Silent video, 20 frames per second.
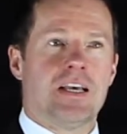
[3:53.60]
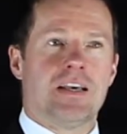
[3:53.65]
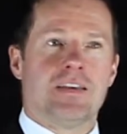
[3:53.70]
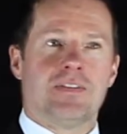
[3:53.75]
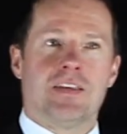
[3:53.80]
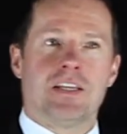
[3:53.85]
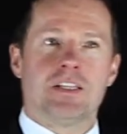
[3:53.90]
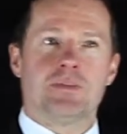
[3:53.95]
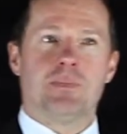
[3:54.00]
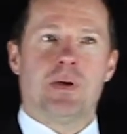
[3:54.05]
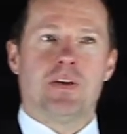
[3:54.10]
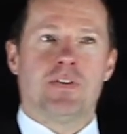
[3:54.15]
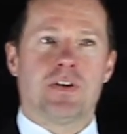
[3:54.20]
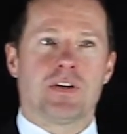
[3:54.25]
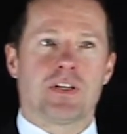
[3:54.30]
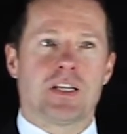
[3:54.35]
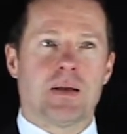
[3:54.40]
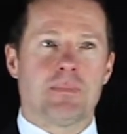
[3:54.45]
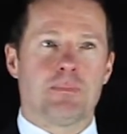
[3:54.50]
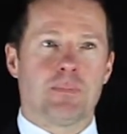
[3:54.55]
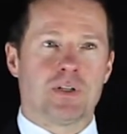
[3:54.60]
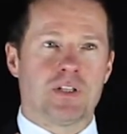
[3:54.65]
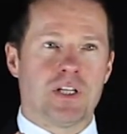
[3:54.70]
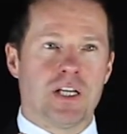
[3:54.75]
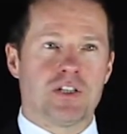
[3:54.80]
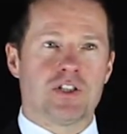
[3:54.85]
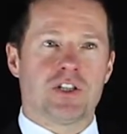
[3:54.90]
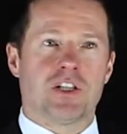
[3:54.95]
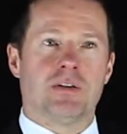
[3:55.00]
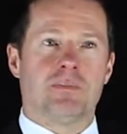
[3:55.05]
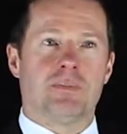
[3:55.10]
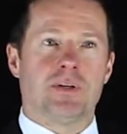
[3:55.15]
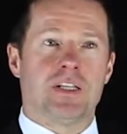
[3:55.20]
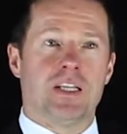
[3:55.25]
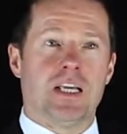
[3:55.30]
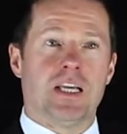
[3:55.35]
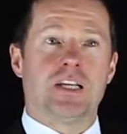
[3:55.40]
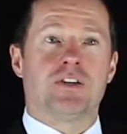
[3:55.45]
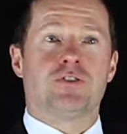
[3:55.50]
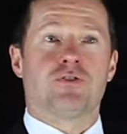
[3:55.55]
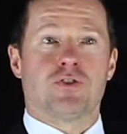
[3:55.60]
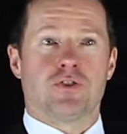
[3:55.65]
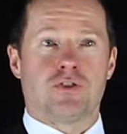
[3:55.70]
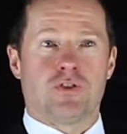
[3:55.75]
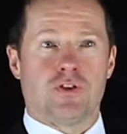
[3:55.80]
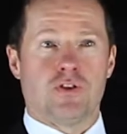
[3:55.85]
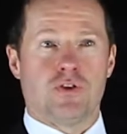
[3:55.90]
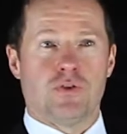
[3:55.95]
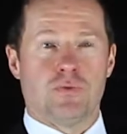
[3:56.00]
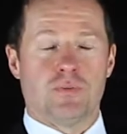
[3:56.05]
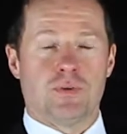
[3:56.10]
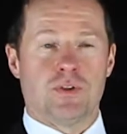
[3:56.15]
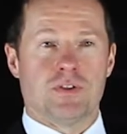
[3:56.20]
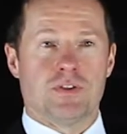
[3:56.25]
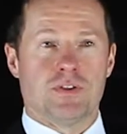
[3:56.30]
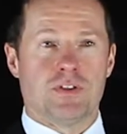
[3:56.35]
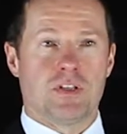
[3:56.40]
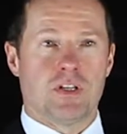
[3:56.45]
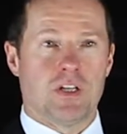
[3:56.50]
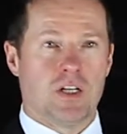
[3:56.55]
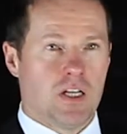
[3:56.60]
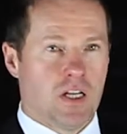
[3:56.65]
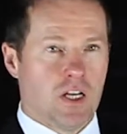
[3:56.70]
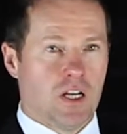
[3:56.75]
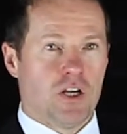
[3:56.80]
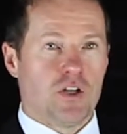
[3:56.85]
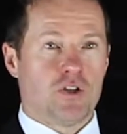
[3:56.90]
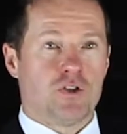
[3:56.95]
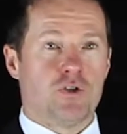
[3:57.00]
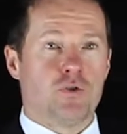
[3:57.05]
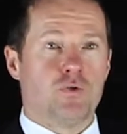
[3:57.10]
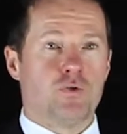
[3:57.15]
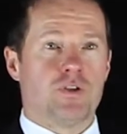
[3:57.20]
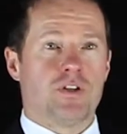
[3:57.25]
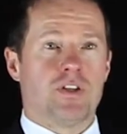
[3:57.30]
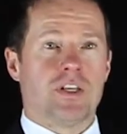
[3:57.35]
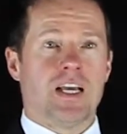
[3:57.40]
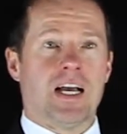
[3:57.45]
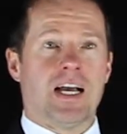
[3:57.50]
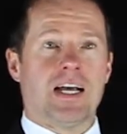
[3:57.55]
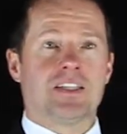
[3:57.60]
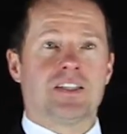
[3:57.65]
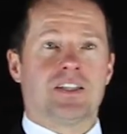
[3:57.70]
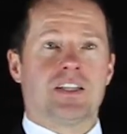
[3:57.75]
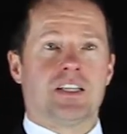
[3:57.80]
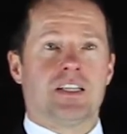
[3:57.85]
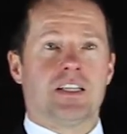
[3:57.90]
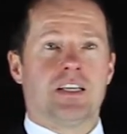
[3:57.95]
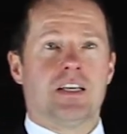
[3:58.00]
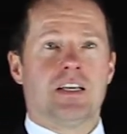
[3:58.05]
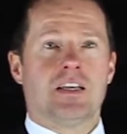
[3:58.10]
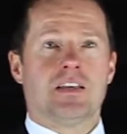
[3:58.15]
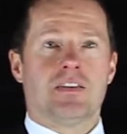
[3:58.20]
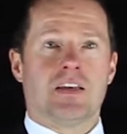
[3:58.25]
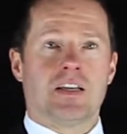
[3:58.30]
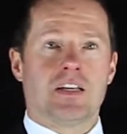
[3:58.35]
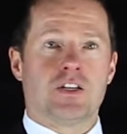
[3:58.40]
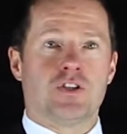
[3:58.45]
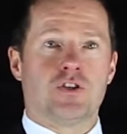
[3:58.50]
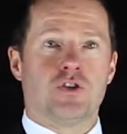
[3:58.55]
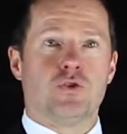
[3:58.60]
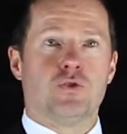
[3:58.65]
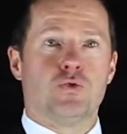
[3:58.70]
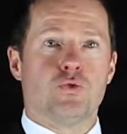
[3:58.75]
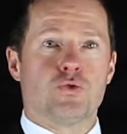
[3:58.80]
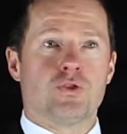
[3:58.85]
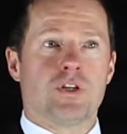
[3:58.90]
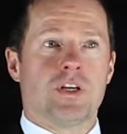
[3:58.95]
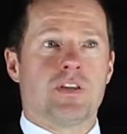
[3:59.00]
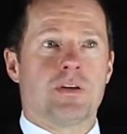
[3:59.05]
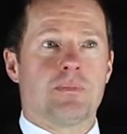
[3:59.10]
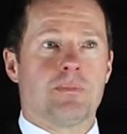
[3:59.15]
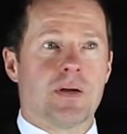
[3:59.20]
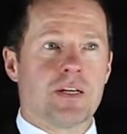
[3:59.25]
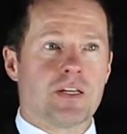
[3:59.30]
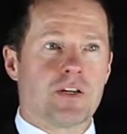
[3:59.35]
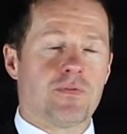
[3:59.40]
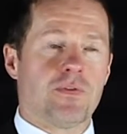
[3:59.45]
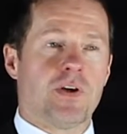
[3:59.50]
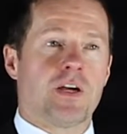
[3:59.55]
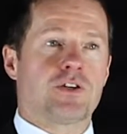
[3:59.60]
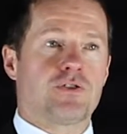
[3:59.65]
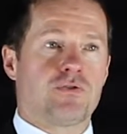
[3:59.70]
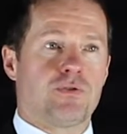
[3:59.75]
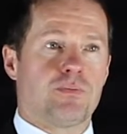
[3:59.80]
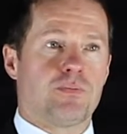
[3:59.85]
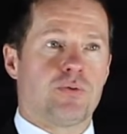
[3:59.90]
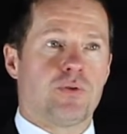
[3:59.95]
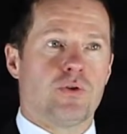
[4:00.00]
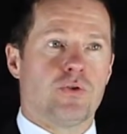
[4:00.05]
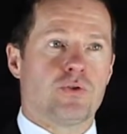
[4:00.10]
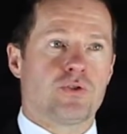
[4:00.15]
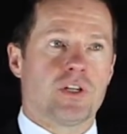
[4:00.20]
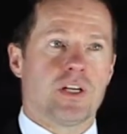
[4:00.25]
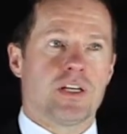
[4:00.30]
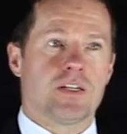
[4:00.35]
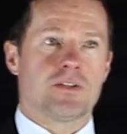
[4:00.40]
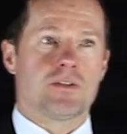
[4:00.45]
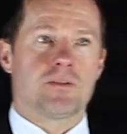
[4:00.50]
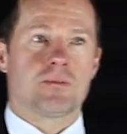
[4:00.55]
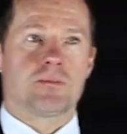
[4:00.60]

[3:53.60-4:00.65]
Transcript: This method can potentially be dangerous to humans due to the acid that is used in the manufacturing process.